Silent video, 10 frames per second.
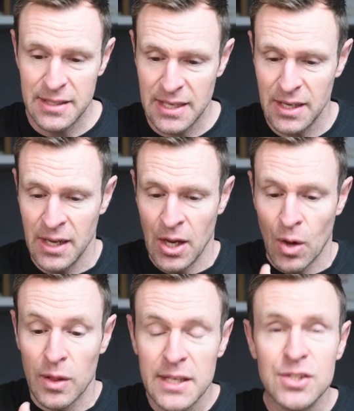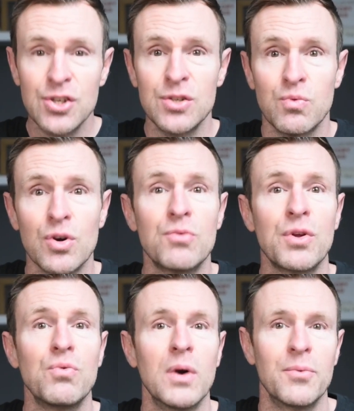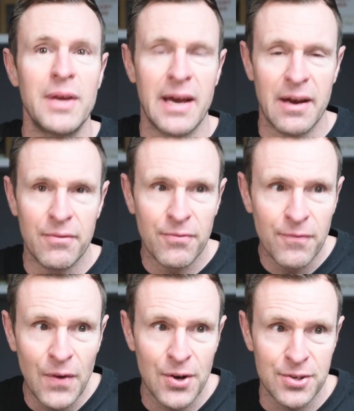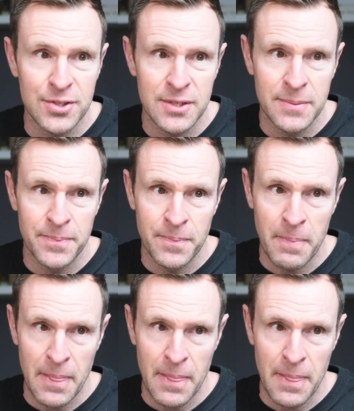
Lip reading: and said, let's just work with what we have first,